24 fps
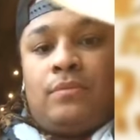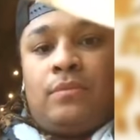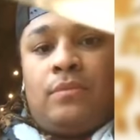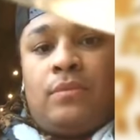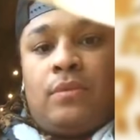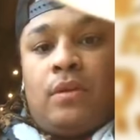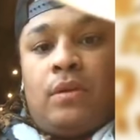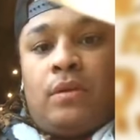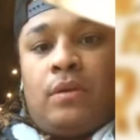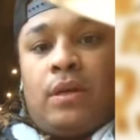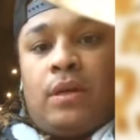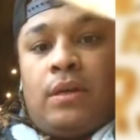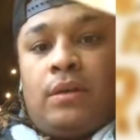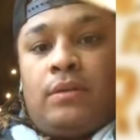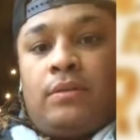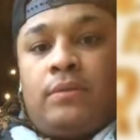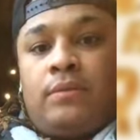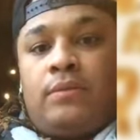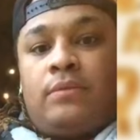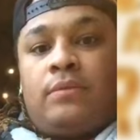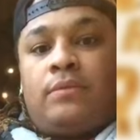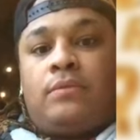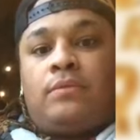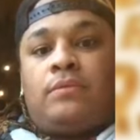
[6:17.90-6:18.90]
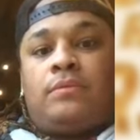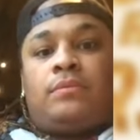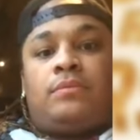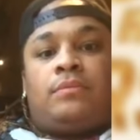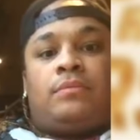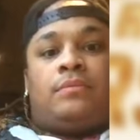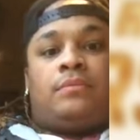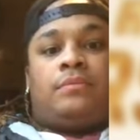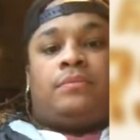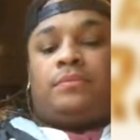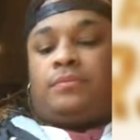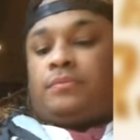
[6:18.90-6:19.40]
okay.
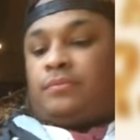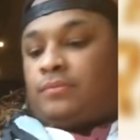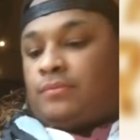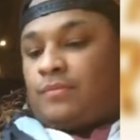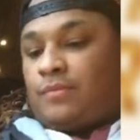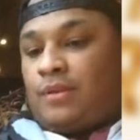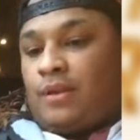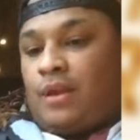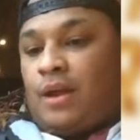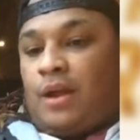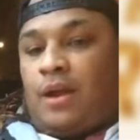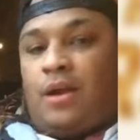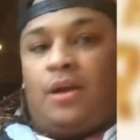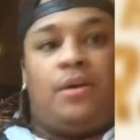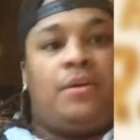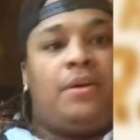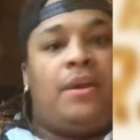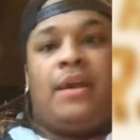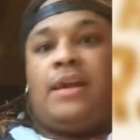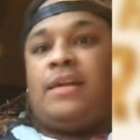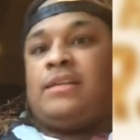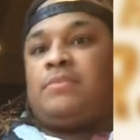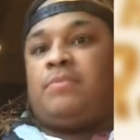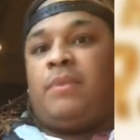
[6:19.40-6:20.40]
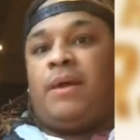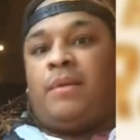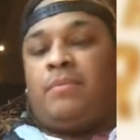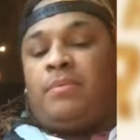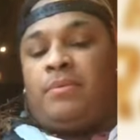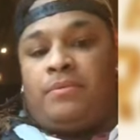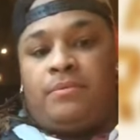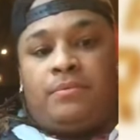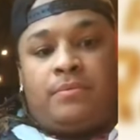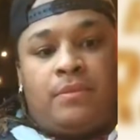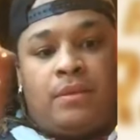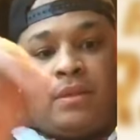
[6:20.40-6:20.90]
Oh yes, baby.
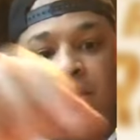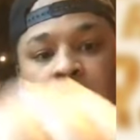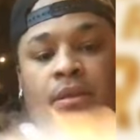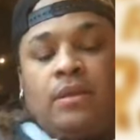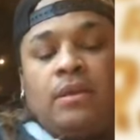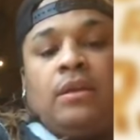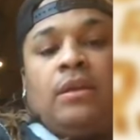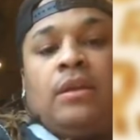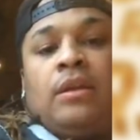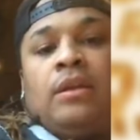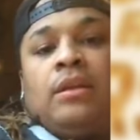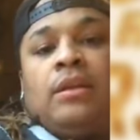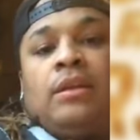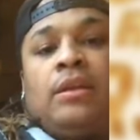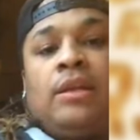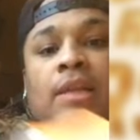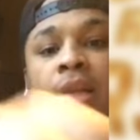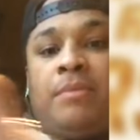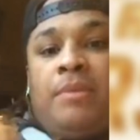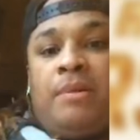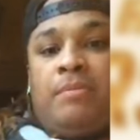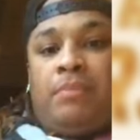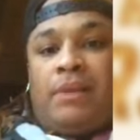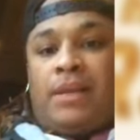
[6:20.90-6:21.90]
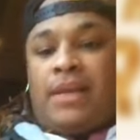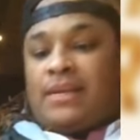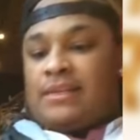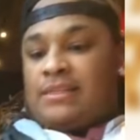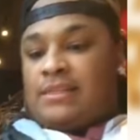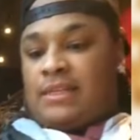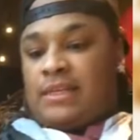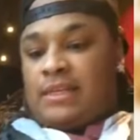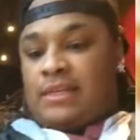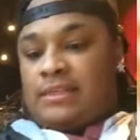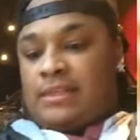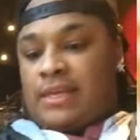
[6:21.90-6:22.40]
Let me bless
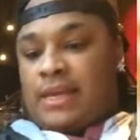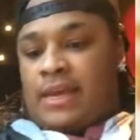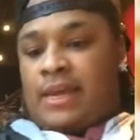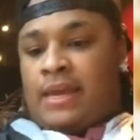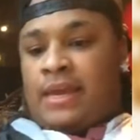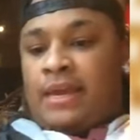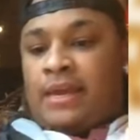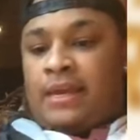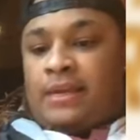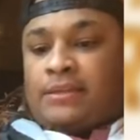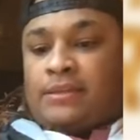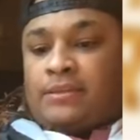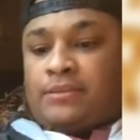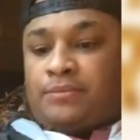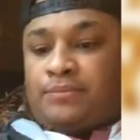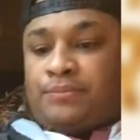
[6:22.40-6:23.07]
these eggs